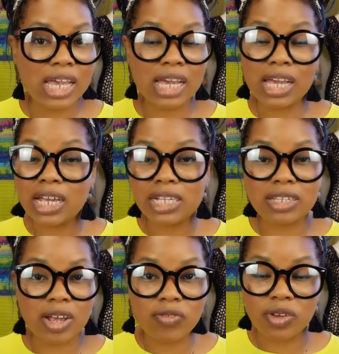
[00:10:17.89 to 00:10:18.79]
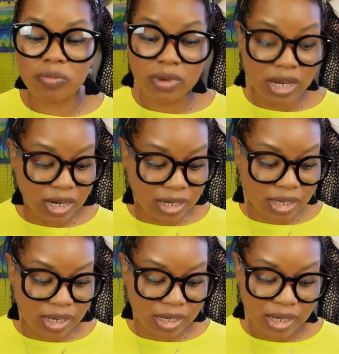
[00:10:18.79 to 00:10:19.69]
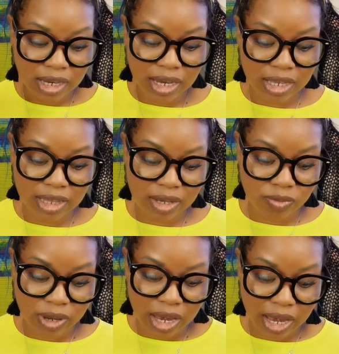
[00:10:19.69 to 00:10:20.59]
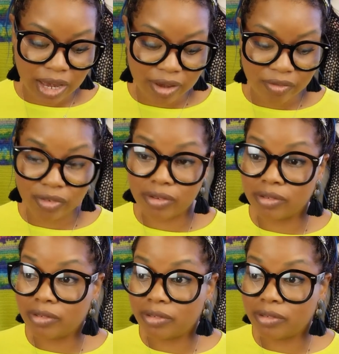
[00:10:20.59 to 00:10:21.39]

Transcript: It cuts off immediately, and then we have...